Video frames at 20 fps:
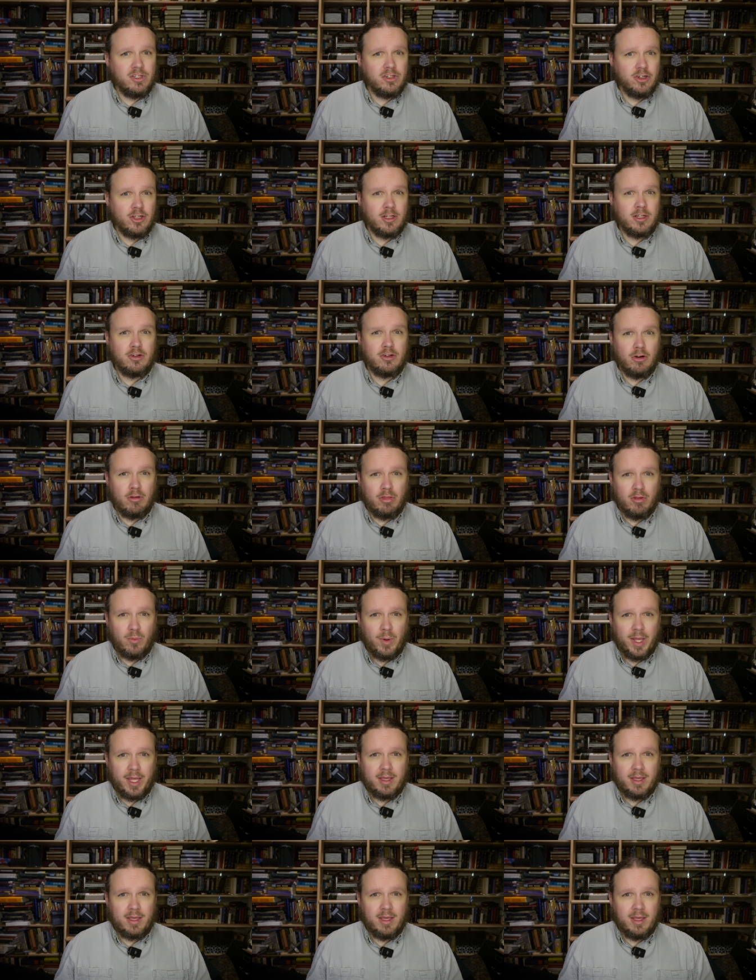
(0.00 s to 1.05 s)
during an
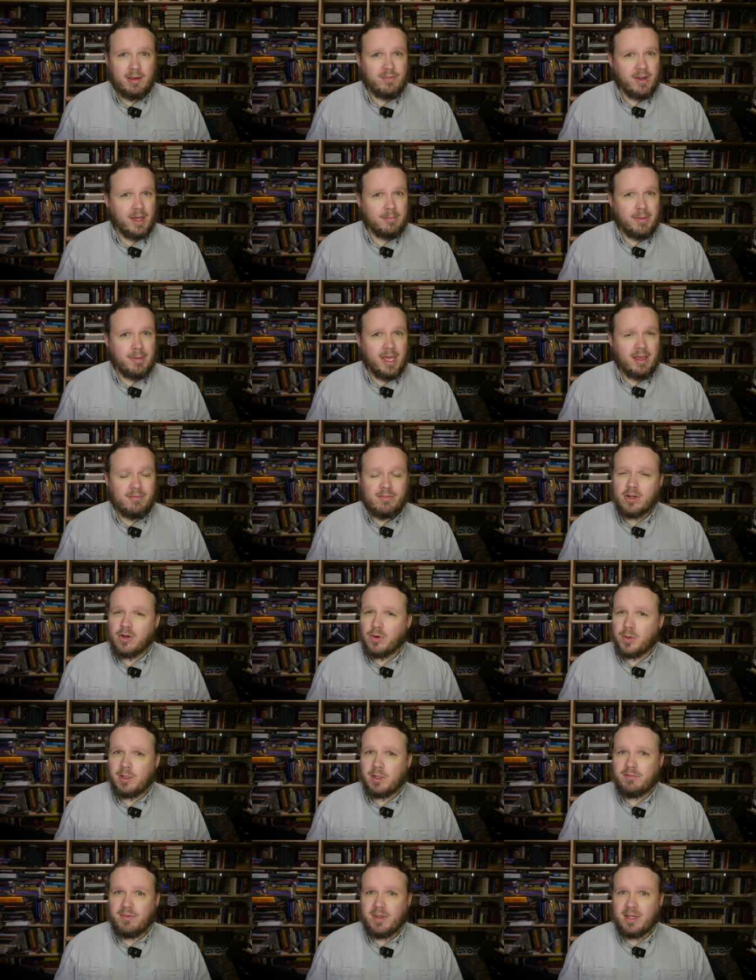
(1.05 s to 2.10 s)
earthquake if I'm ever
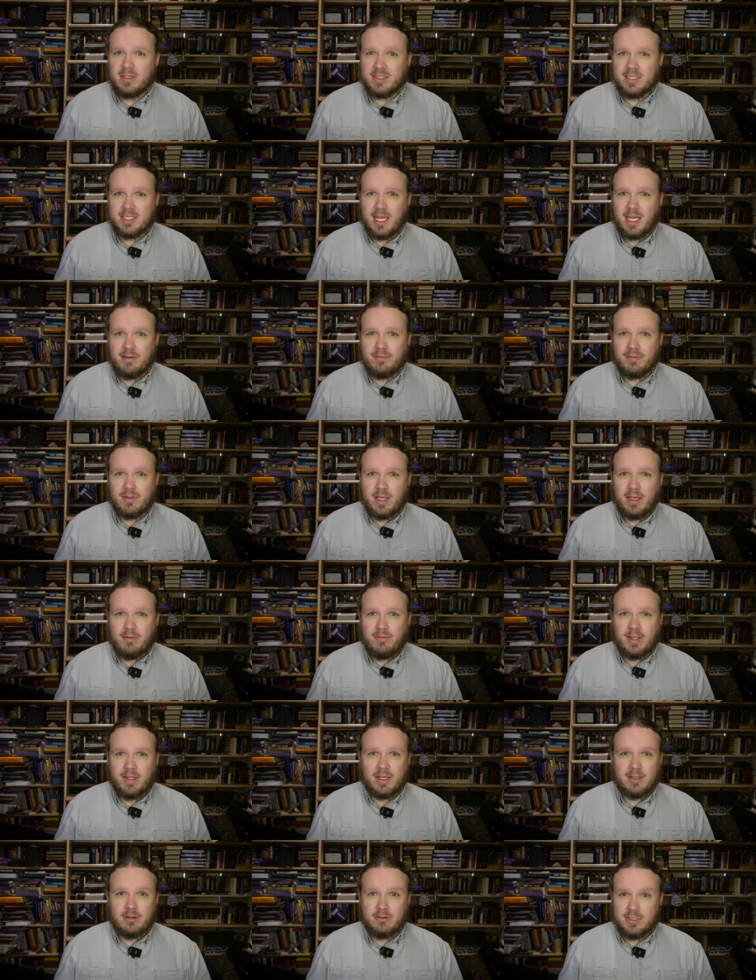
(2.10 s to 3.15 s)
going to feel safe
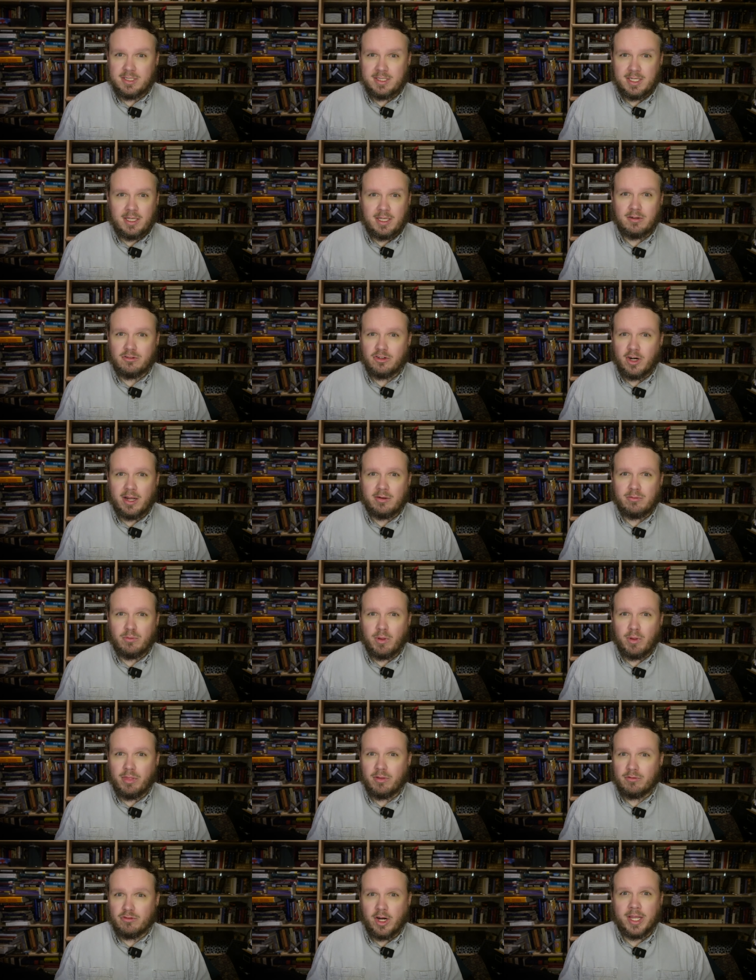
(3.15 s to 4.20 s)
leaving it sitting around
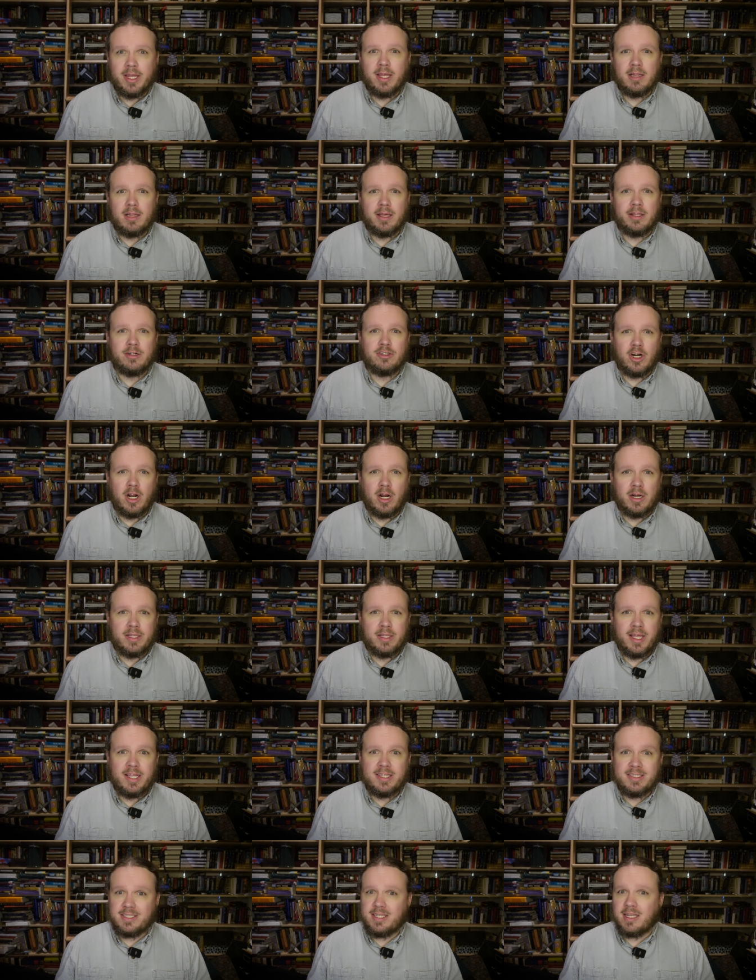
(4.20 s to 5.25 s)
with the regulator on
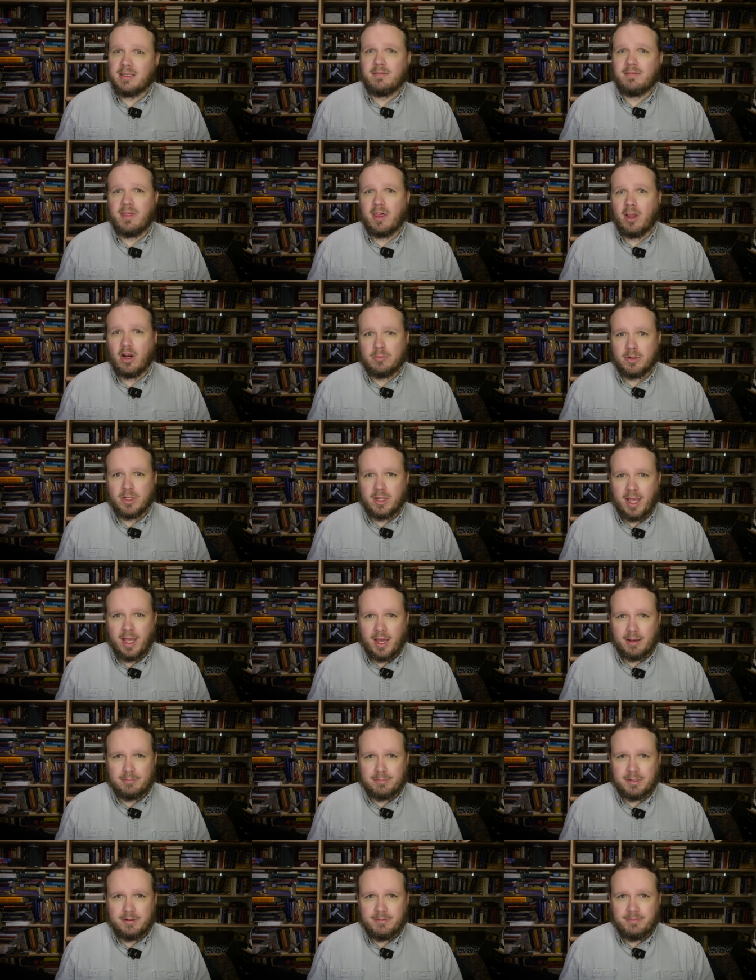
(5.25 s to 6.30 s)
instead of the armored
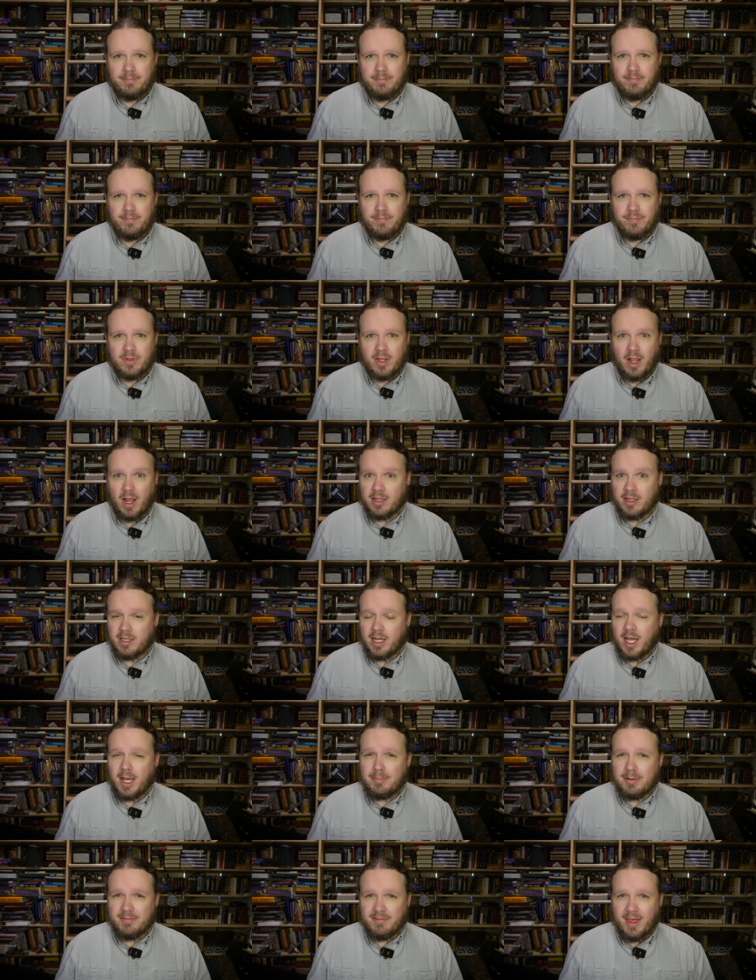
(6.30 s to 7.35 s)
cap. On
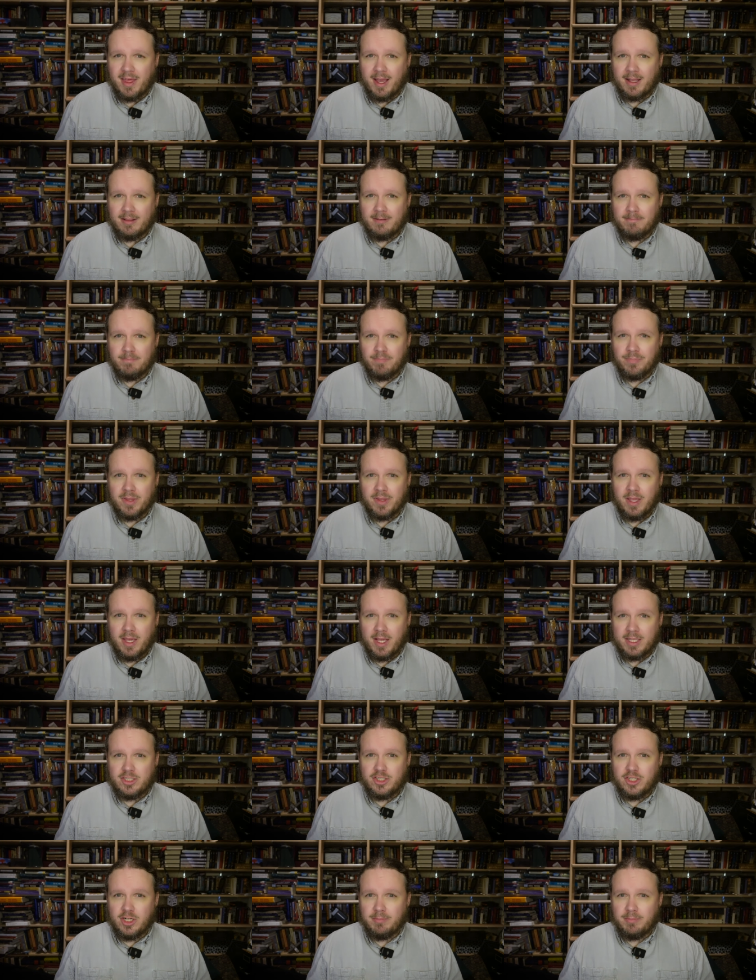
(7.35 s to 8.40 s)
top of that,
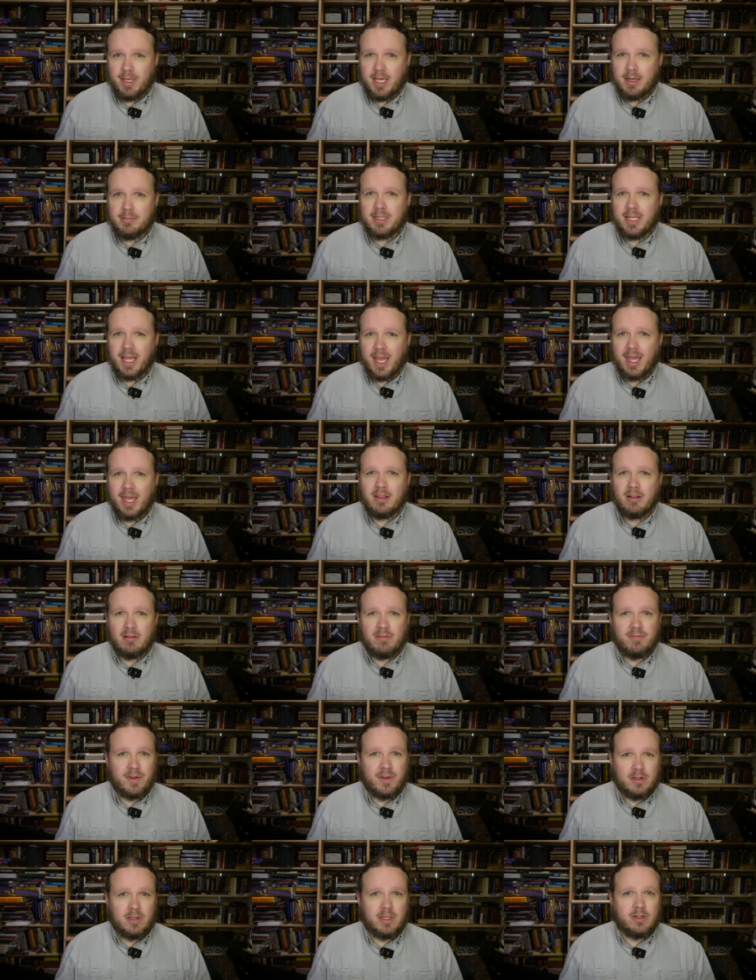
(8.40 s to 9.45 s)
it should be able to handle
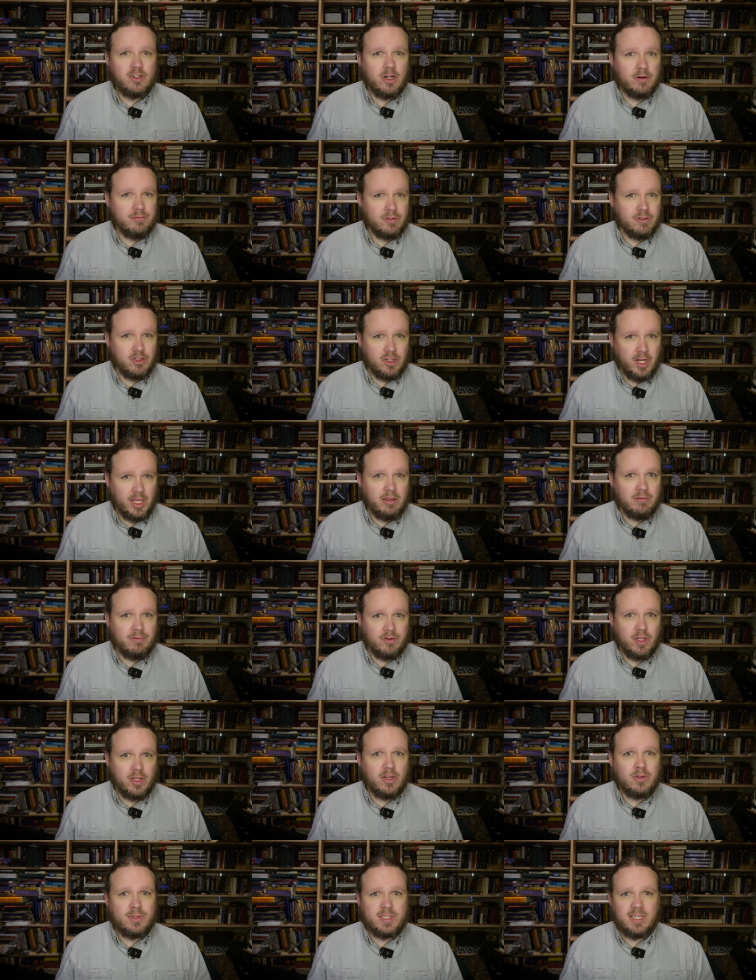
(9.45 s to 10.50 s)
fairly rough terrain for
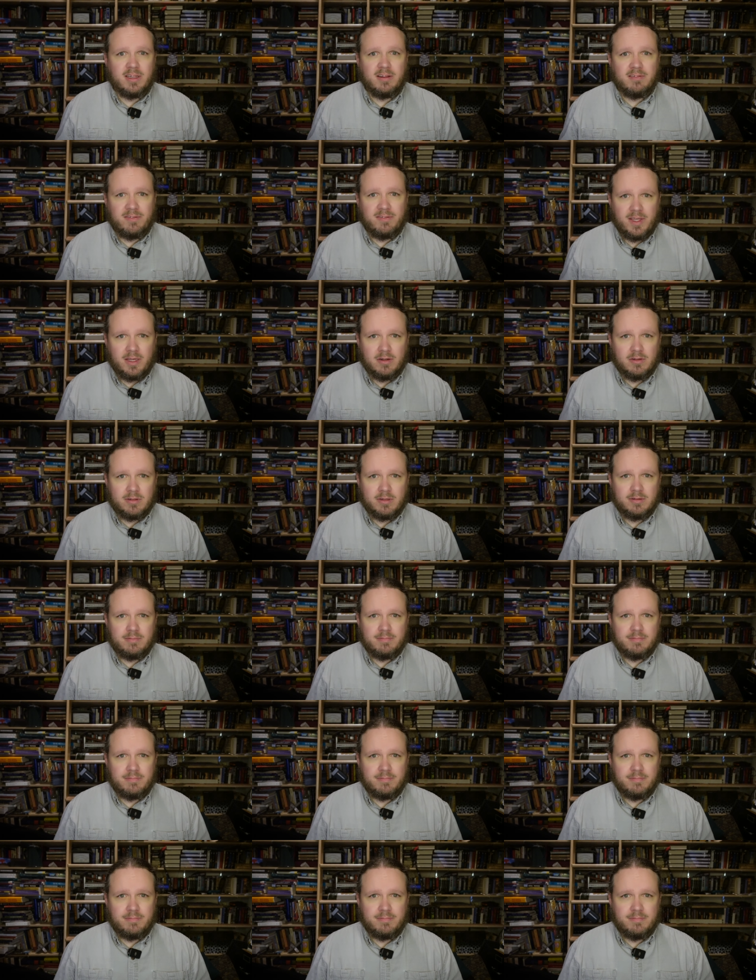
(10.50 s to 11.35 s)
use in the field.